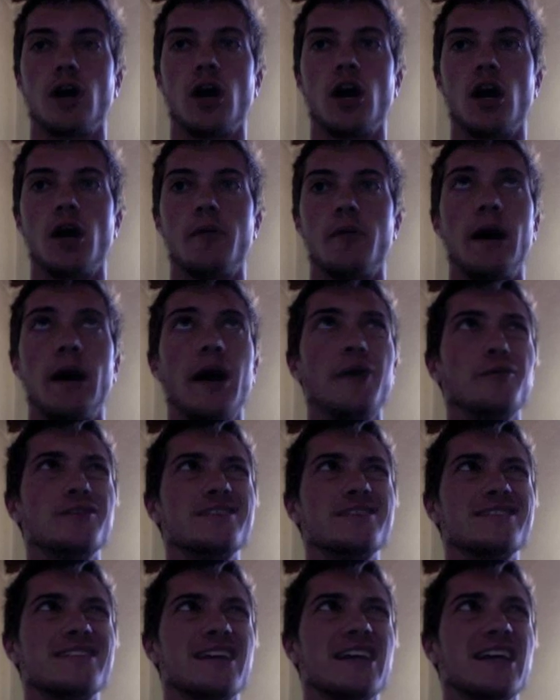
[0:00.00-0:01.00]
I would
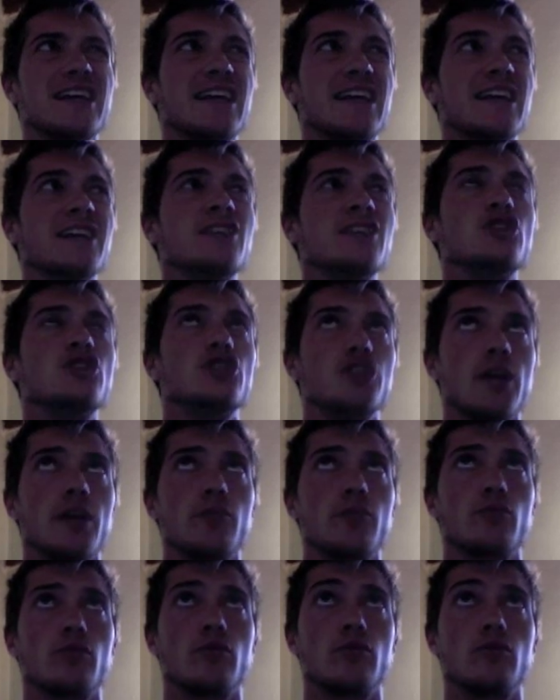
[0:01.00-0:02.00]
say, in
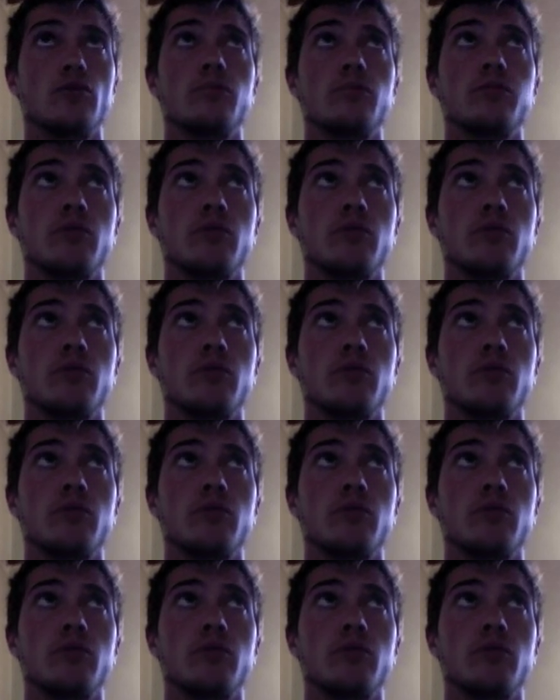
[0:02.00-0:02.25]
general,